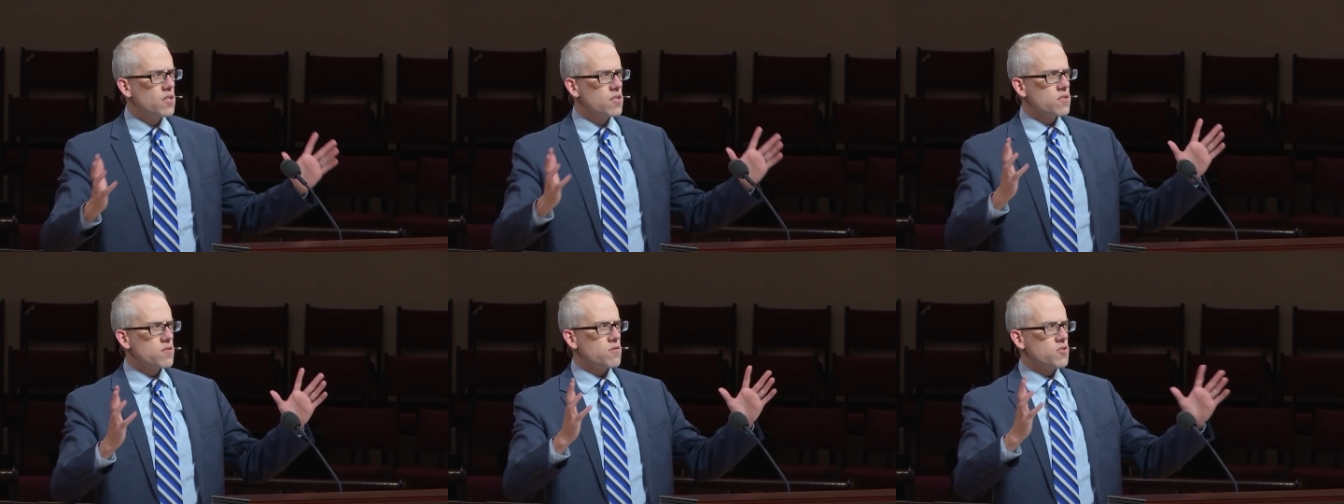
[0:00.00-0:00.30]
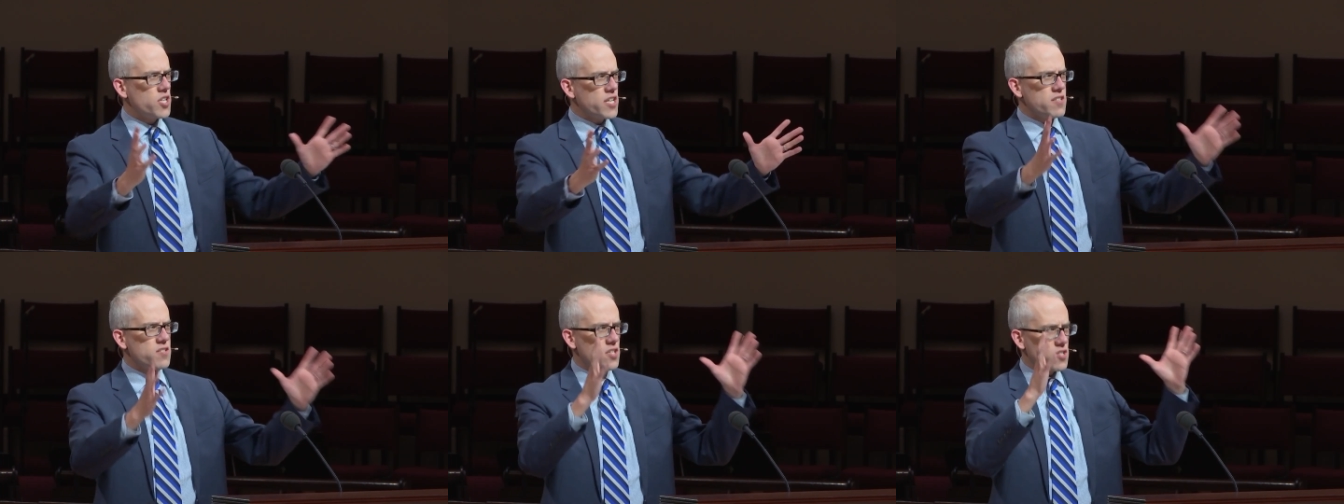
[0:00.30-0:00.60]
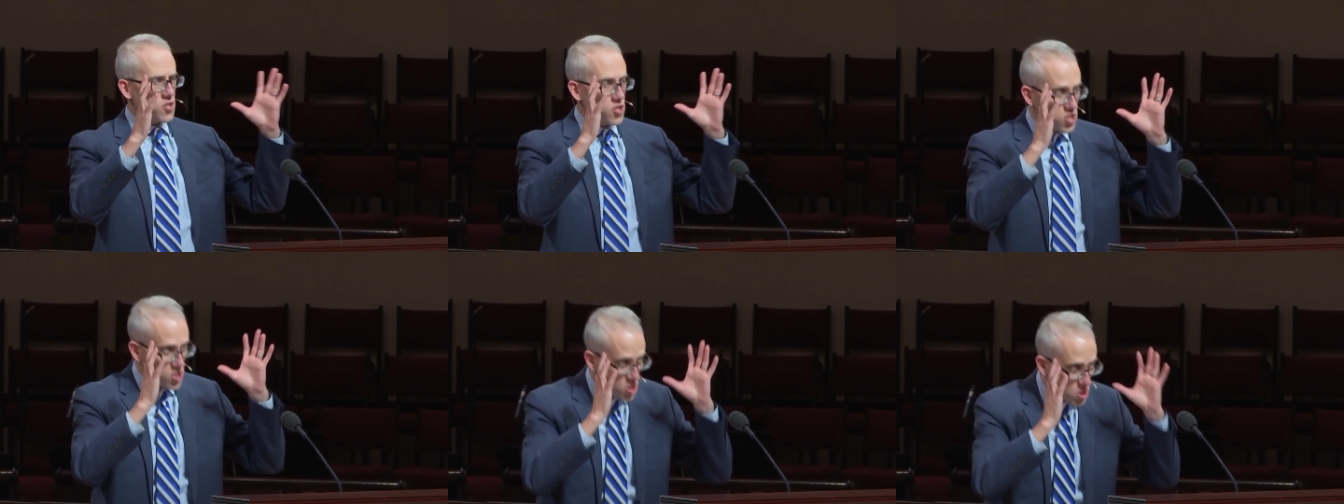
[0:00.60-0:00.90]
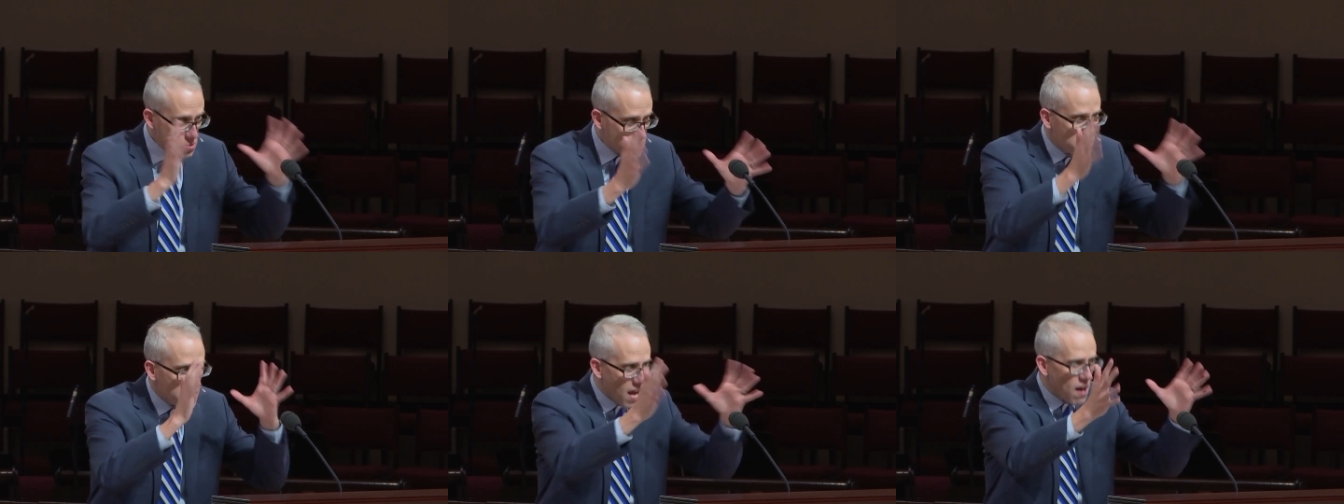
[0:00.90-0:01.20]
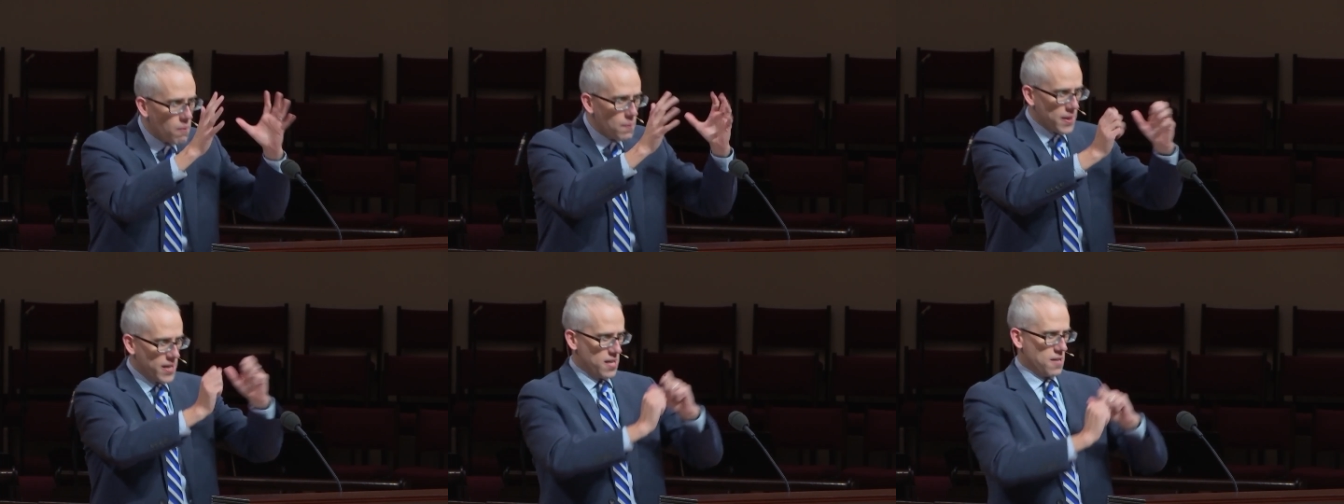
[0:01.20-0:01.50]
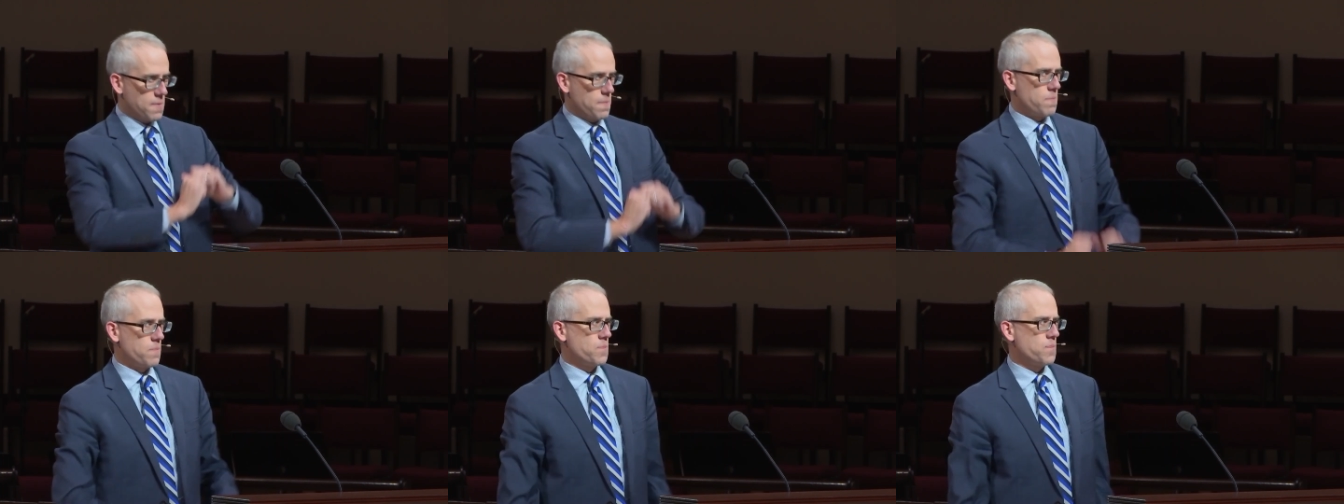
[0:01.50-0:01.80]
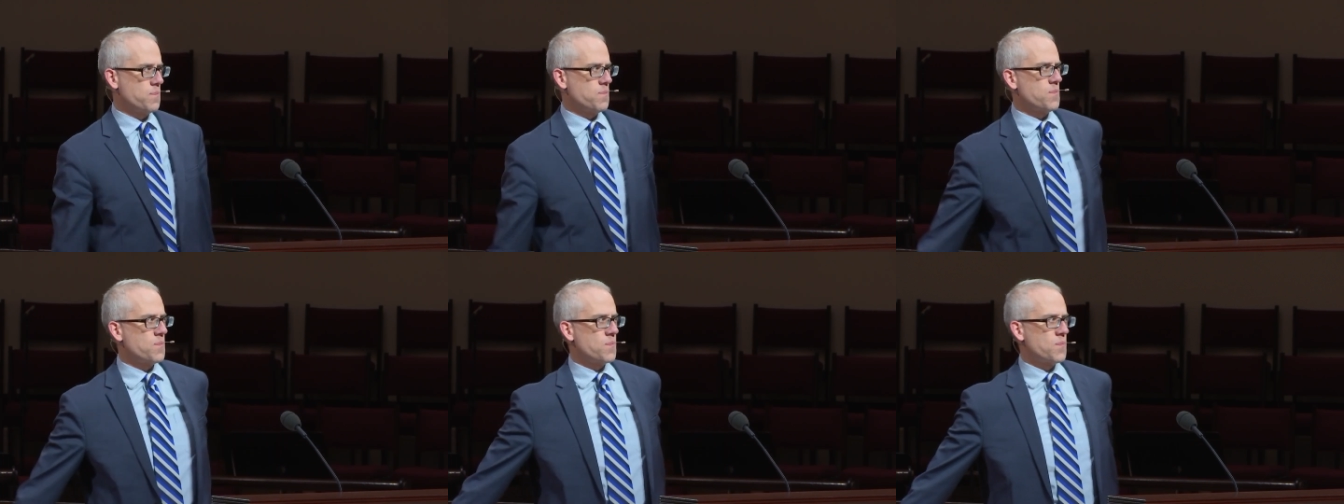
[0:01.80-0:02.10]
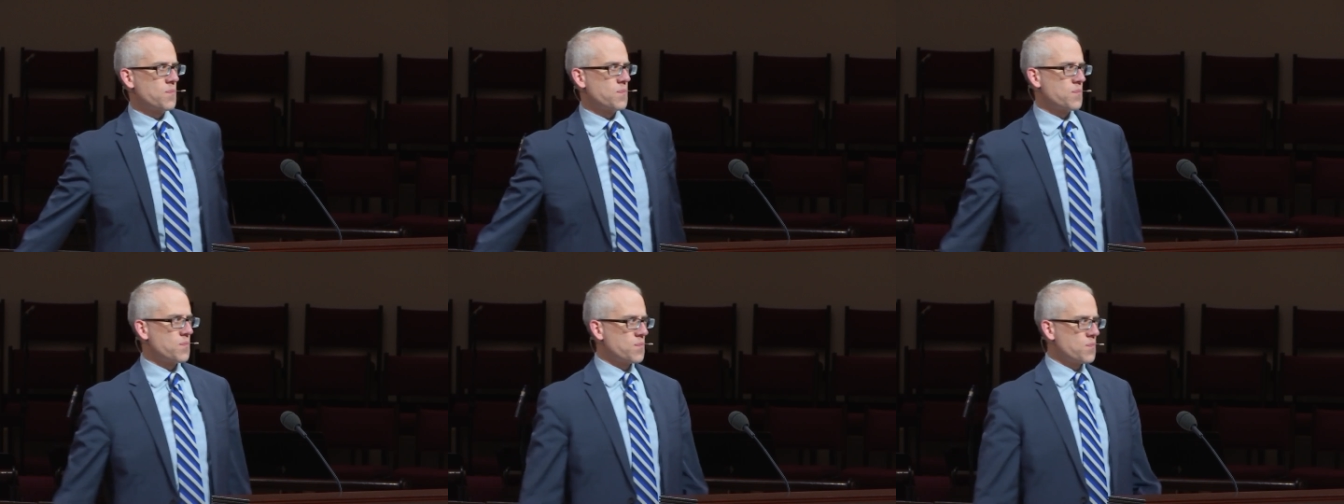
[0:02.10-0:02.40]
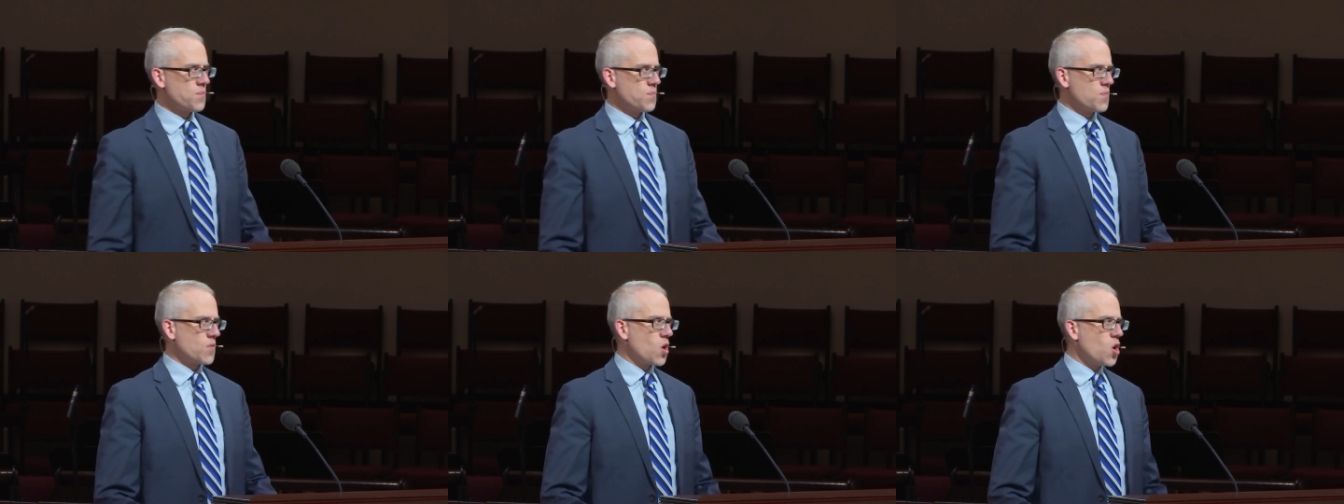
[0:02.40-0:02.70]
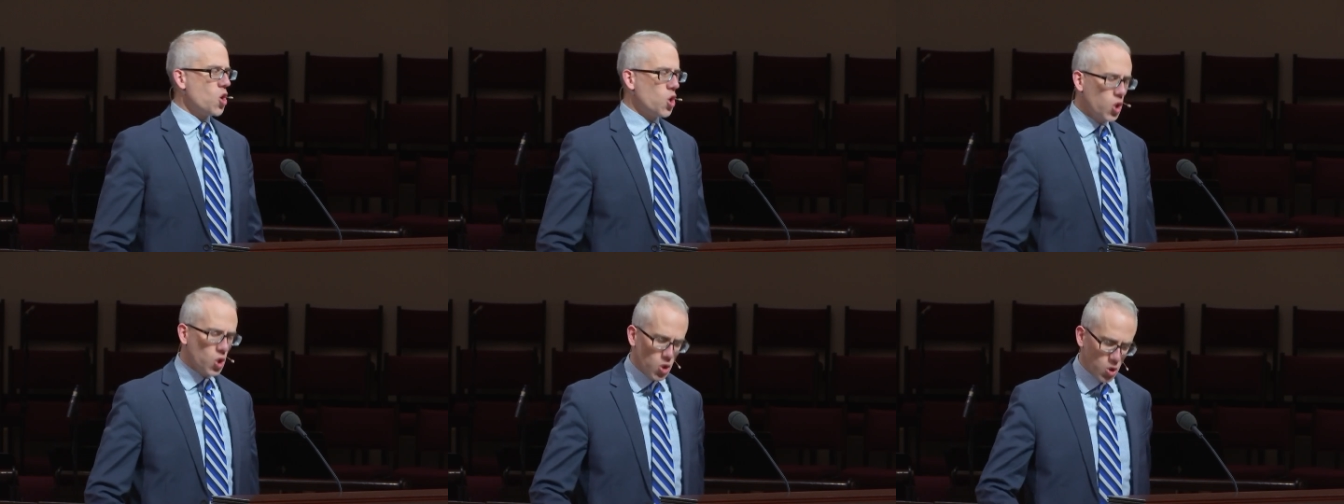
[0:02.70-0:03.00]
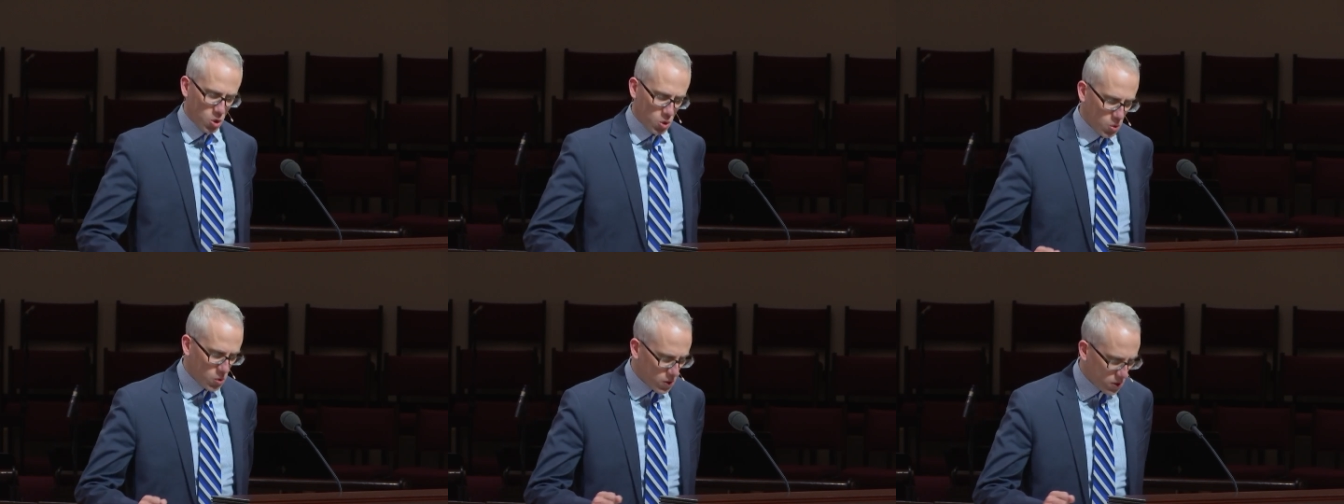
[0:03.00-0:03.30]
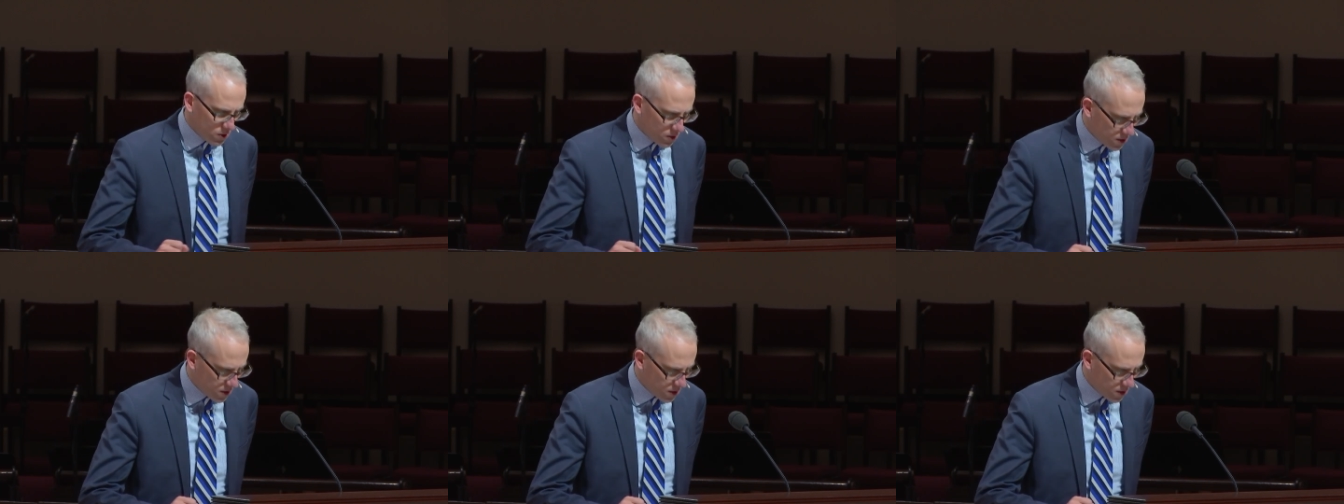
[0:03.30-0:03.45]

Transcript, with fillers: So, Jesus, you tell me, who